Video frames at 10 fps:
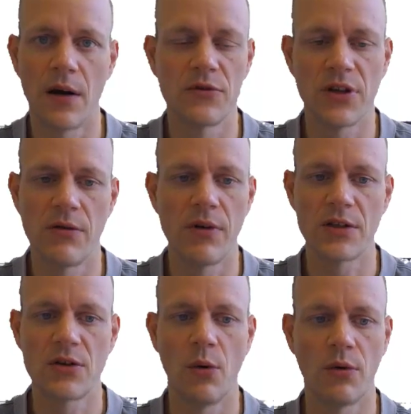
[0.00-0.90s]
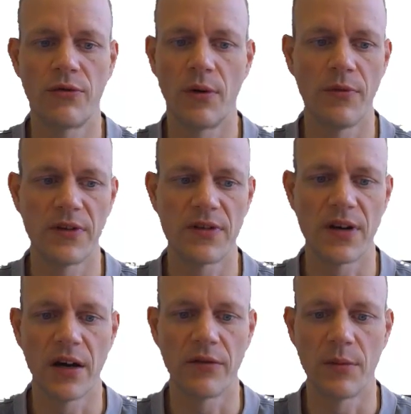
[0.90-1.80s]
generate code from these
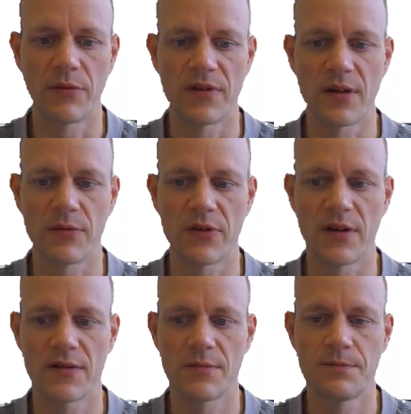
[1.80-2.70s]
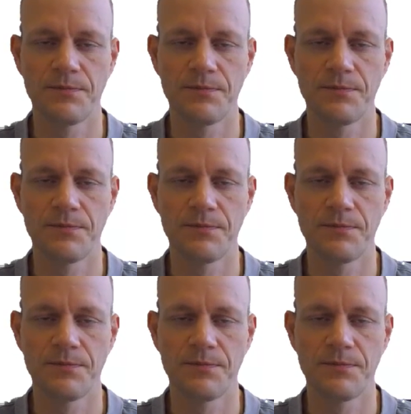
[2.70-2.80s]
diagrams in some sense.